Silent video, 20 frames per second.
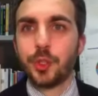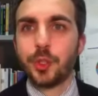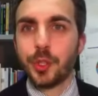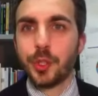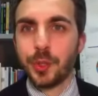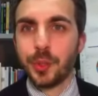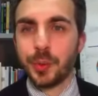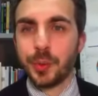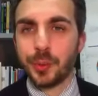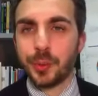To
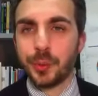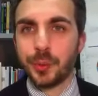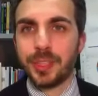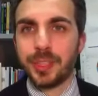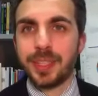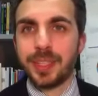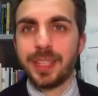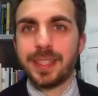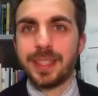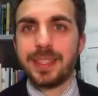
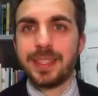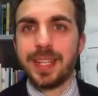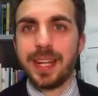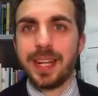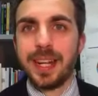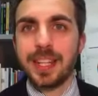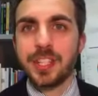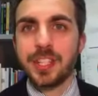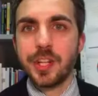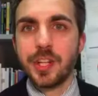conclude, the
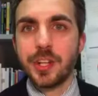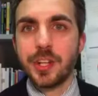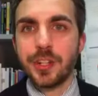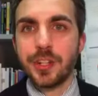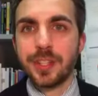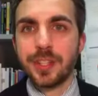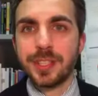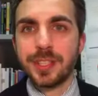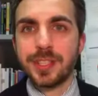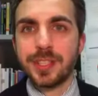lesson
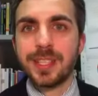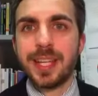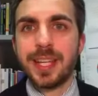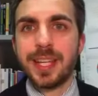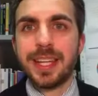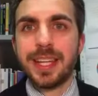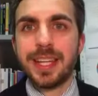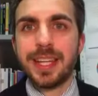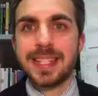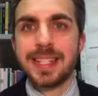learned
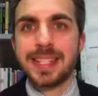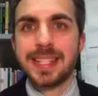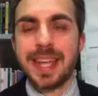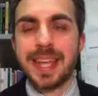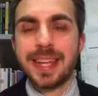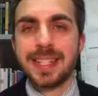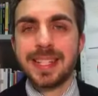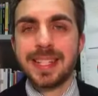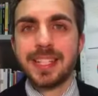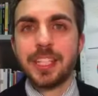is
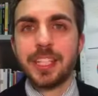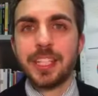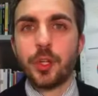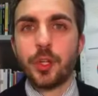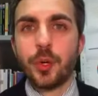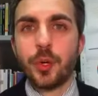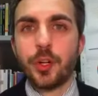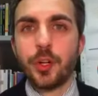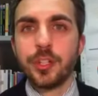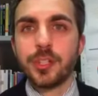that
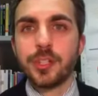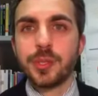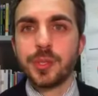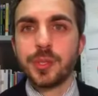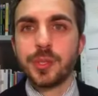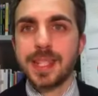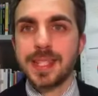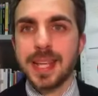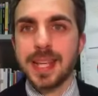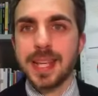in order
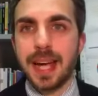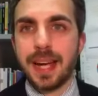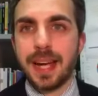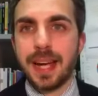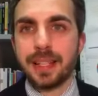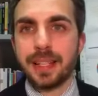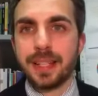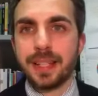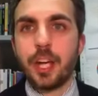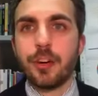to
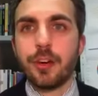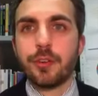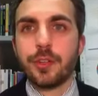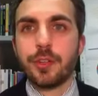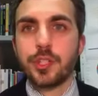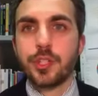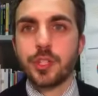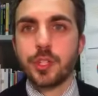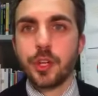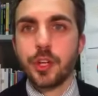design
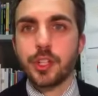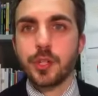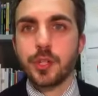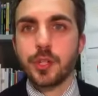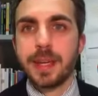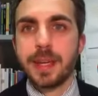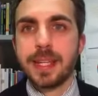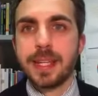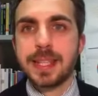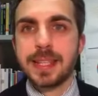
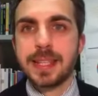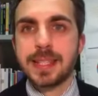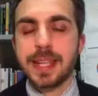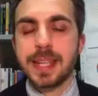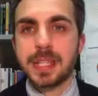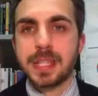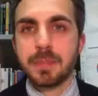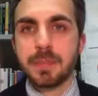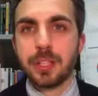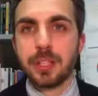research-based
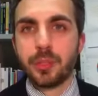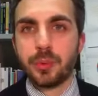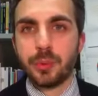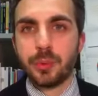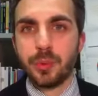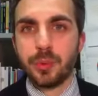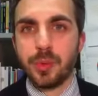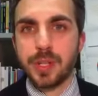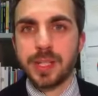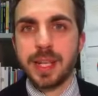assessment
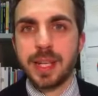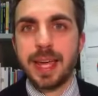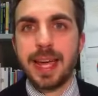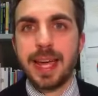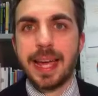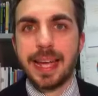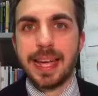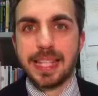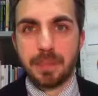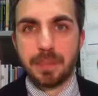tools
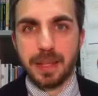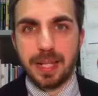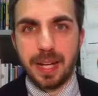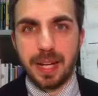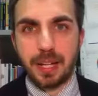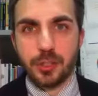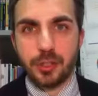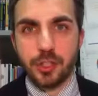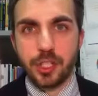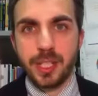as
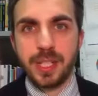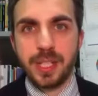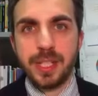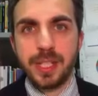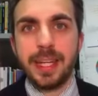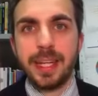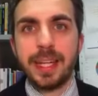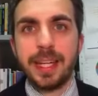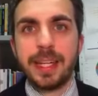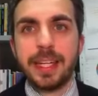
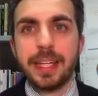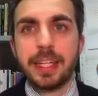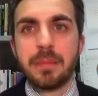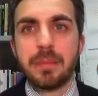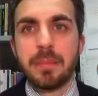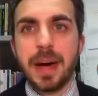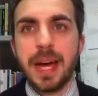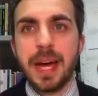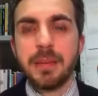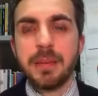pedagogy, it
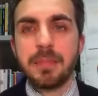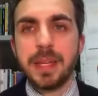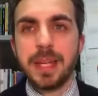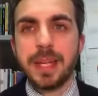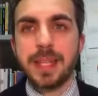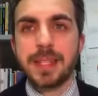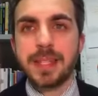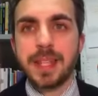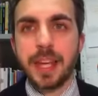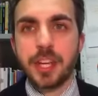might
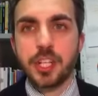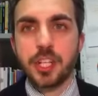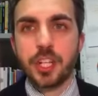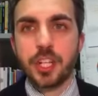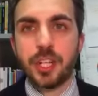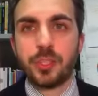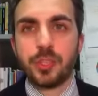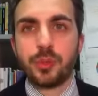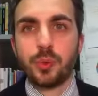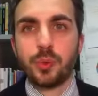be
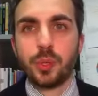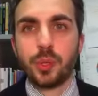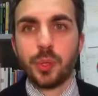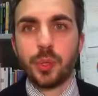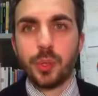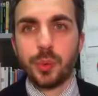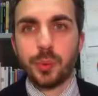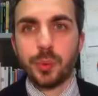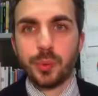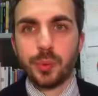essential to
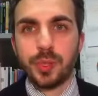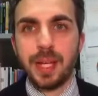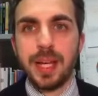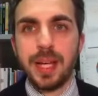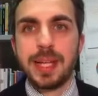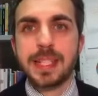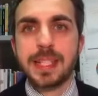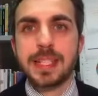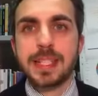include